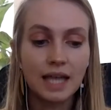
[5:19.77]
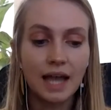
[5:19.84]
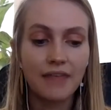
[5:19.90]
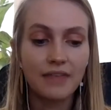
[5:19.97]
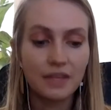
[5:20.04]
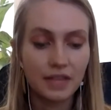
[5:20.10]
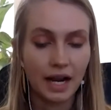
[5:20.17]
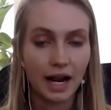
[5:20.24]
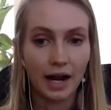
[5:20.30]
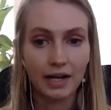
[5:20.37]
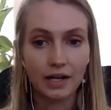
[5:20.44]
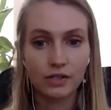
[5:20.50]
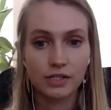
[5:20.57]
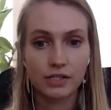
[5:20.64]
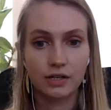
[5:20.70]
And then I
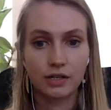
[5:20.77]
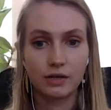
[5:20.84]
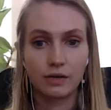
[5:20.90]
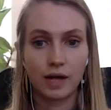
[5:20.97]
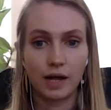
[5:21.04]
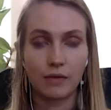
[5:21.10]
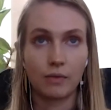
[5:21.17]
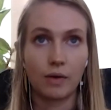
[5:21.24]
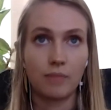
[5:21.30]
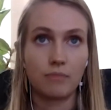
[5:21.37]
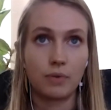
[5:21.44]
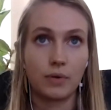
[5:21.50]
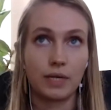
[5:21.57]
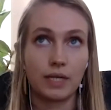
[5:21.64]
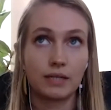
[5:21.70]
also, at one
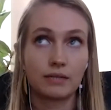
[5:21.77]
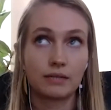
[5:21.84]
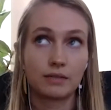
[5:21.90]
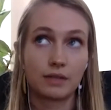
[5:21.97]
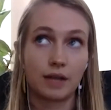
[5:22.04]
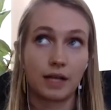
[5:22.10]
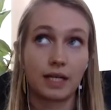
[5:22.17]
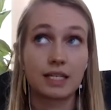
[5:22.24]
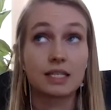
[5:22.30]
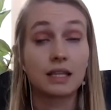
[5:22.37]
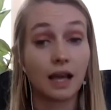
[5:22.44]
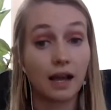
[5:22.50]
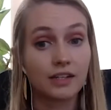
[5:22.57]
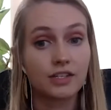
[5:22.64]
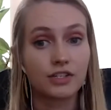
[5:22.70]
point, I guess
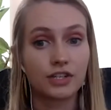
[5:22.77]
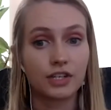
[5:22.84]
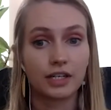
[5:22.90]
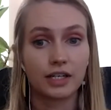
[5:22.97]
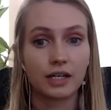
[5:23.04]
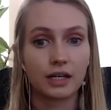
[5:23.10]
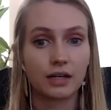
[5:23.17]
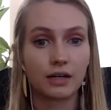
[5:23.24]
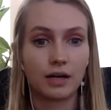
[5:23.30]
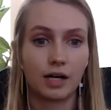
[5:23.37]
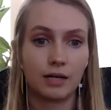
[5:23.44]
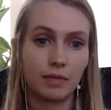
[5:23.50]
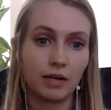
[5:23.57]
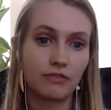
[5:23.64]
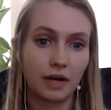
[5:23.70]
last year,
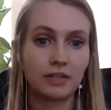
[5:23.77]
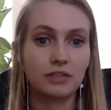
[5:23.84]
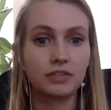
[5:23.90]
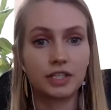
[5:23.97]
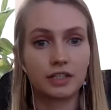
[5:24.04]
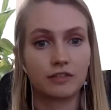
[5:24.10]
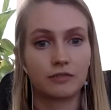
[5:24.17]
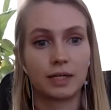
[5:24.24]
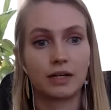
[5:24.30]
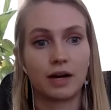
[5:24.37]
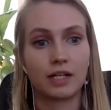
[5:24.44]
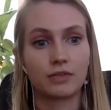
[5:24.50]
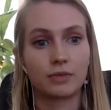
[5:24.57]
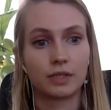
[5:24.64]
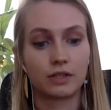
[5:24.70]
my final year of my
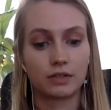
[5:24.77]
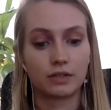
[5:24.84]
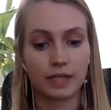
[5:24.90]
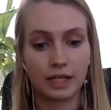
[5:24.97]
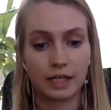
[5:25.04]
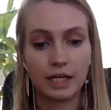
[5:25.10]
graduate career,